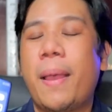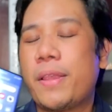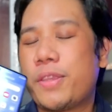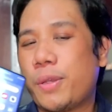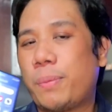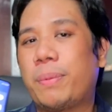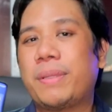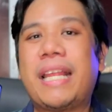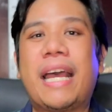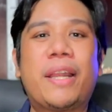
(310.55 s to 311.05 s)

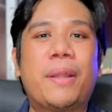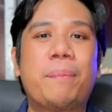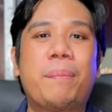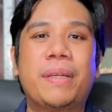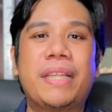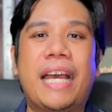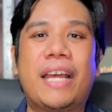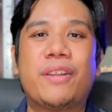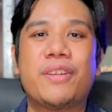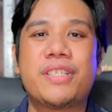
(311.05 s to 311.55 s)
So
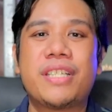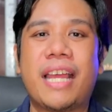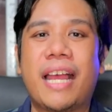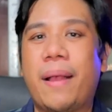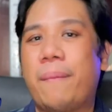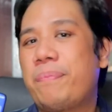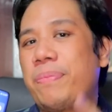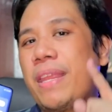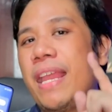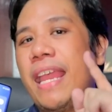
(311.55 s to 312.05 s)
panalong-panalo
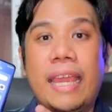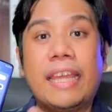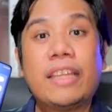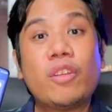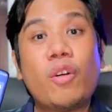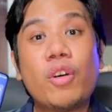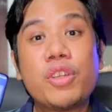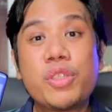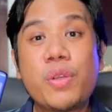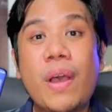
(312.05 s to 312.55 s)
siya.
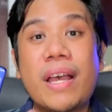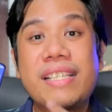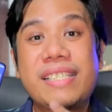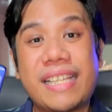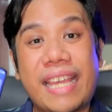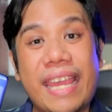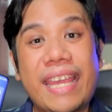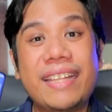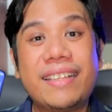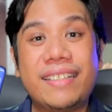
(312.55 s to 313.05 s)
It also has
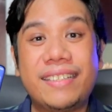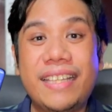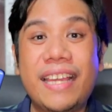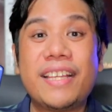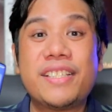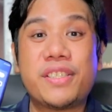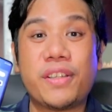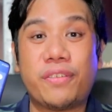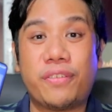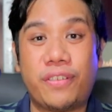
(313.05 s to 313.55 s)
8
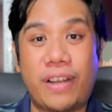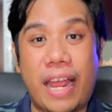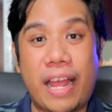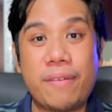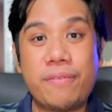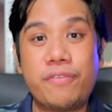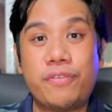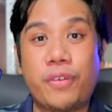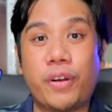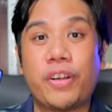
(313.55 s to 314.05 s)
gigs of
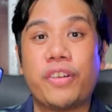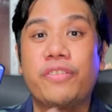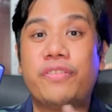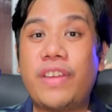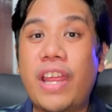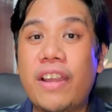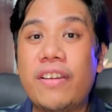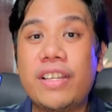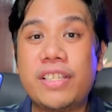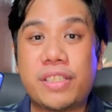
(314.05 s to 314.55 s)
RAM for
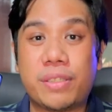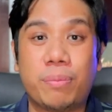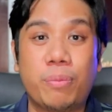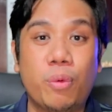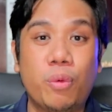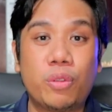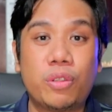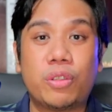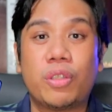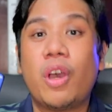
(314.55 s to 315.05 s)
very
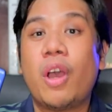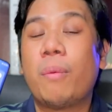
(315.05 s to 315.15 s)
smooth